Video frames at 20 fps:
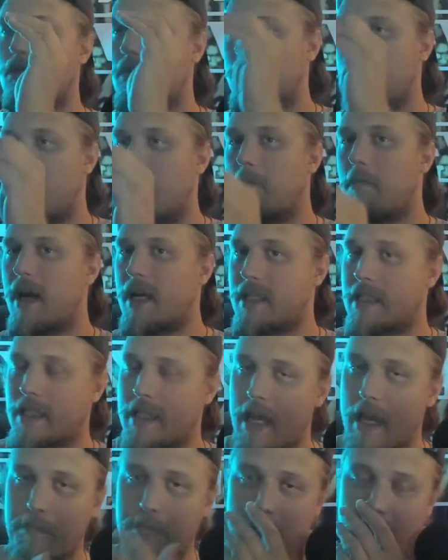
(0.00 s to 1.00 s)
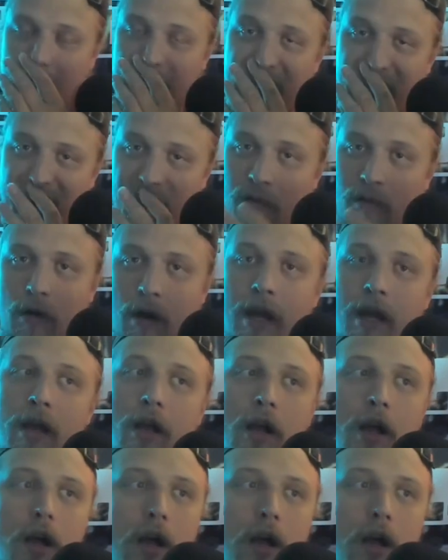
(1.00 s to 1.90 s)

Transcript: step by step together, right?